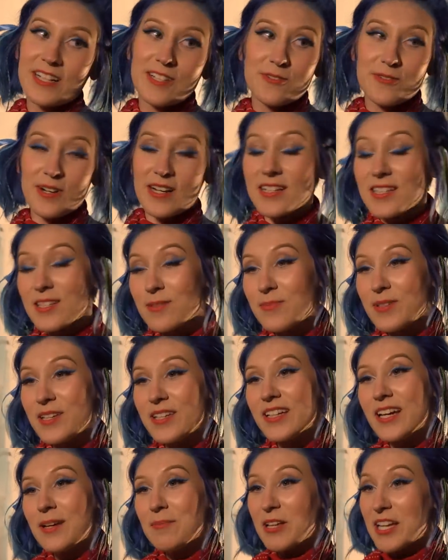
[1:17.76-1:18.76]
attracts
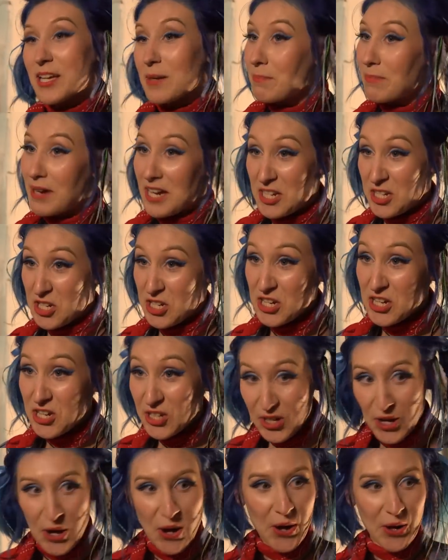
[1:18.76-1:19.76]
me. I'm like a budgie.
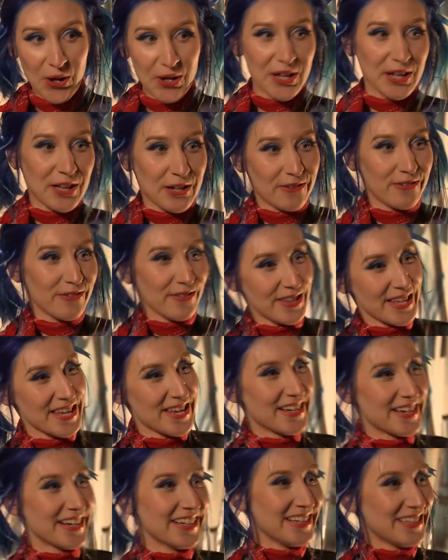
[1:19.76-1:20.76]
Colorful
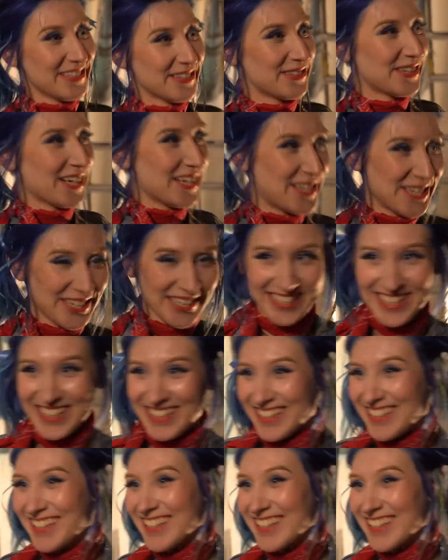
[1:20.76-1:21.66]
thing, I need to touch it.